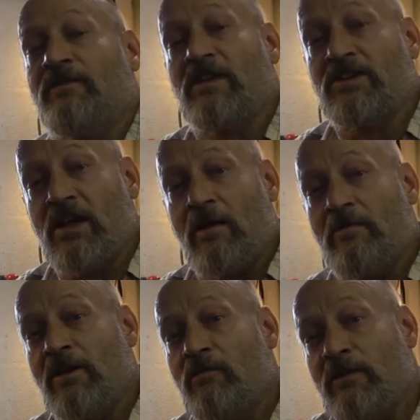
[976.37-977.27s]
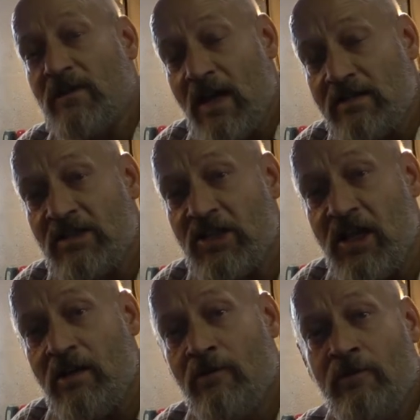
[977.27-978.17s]
forget to check out Monkey1000
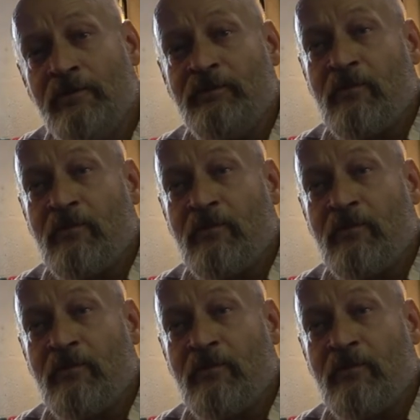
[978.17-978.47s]
channel.